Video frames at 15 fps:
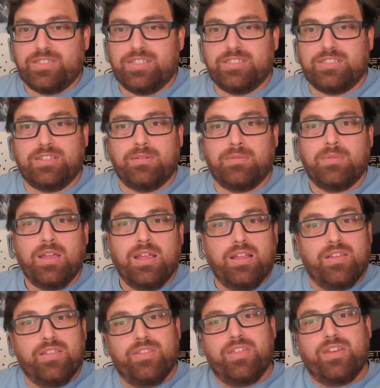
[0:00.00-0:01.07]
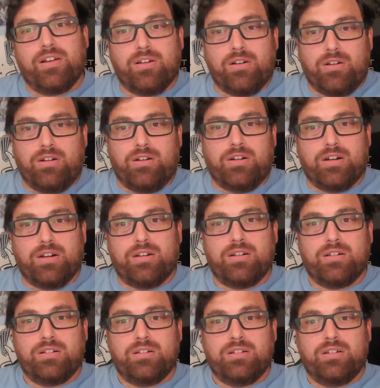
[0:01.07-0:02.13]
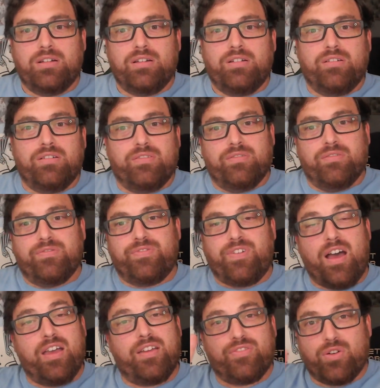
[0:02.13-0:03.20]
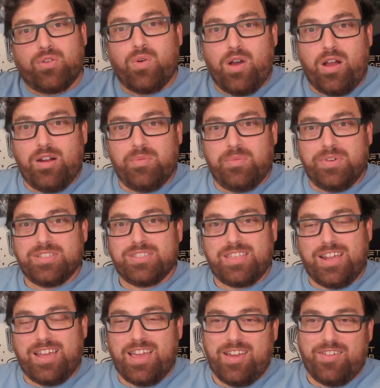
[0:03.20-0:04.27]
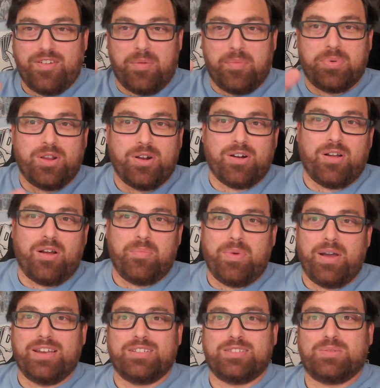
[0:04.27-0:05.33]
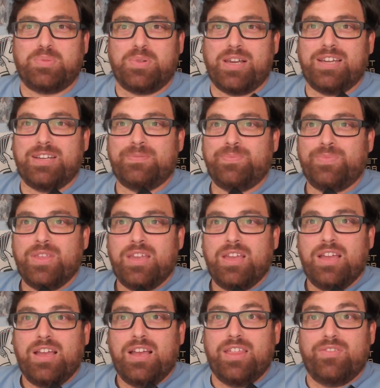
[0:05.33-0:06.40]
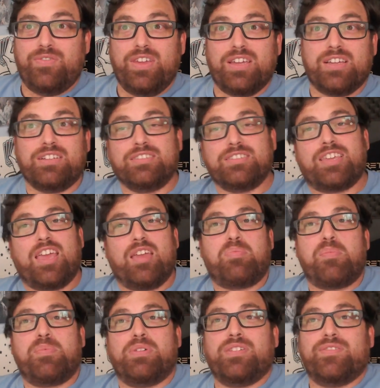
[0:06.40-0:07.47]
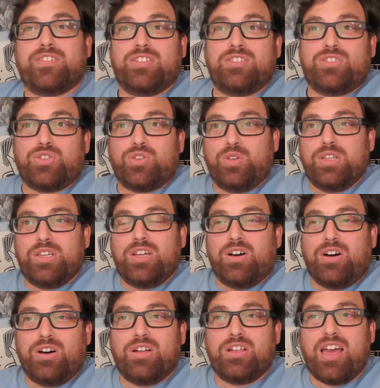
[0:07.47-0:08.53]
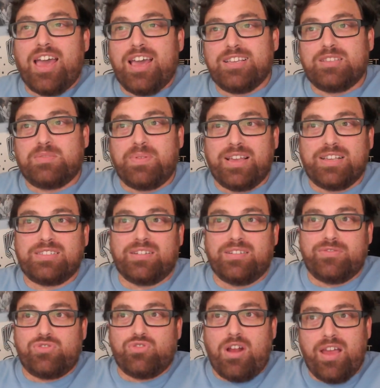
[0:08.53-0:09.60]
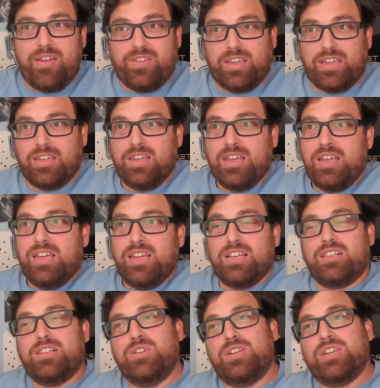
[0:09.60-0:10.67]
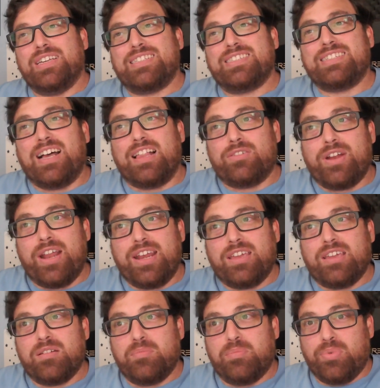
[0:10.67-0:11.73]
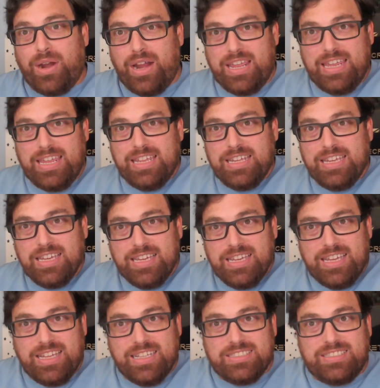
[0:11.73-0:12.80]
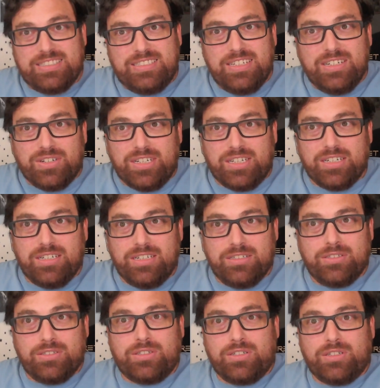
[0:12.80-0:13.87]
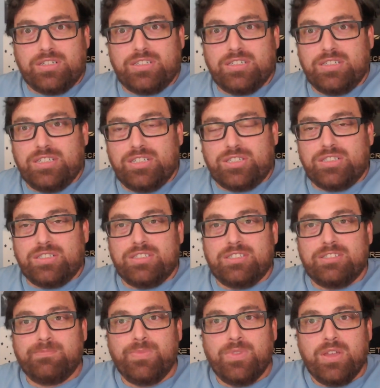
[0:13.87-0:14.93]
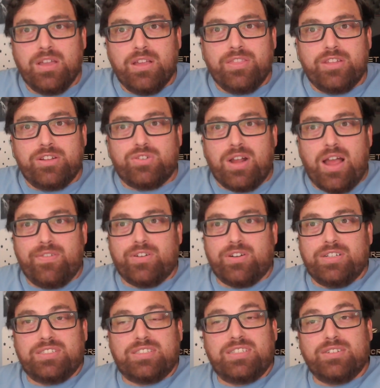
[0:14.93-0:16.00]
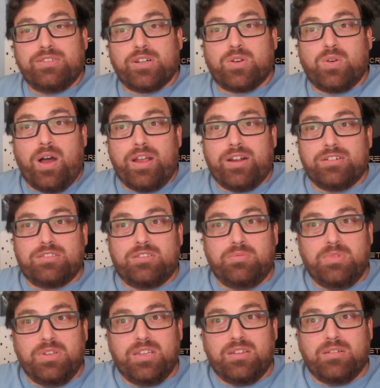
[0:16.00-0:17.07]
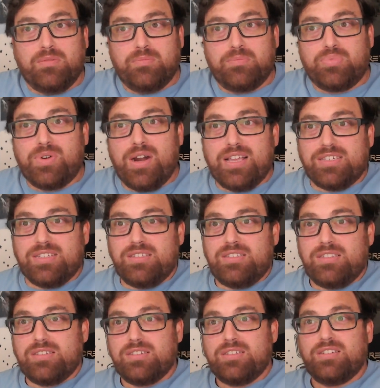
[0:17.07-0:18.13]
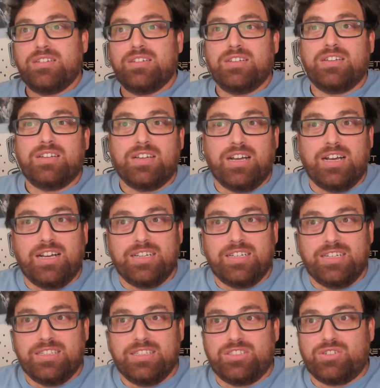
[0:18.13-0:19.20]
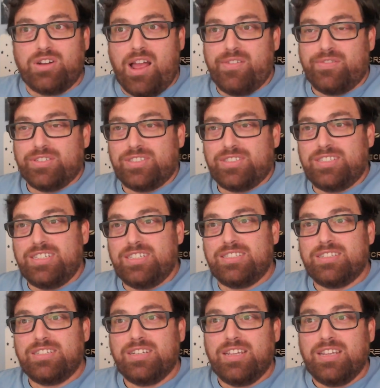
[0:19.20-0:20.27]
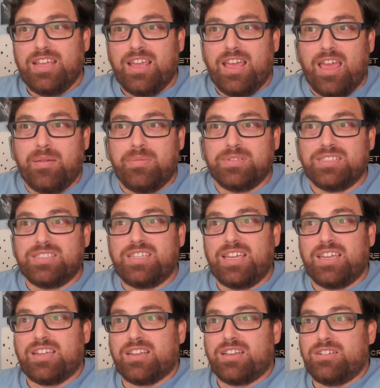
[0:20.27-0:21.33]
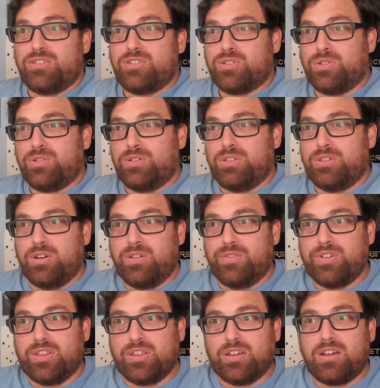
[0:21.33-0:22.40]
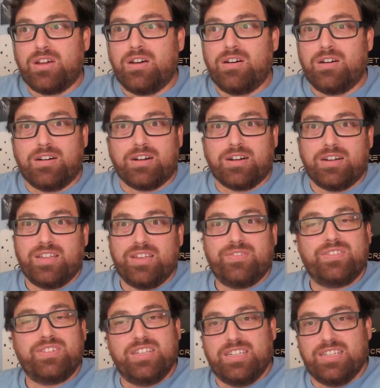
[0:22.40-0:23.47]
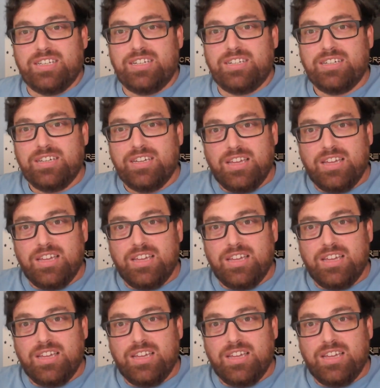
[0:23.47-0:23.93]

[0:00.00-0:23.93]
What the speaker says: system? There are 5 requirements that I have up here on my display. The vehicle is capable of controlling all aspects of driving, including accelerating, braking, and steering under certain conditions. The driver is still required to be present in the driver's seat, able to take control over the car if needed.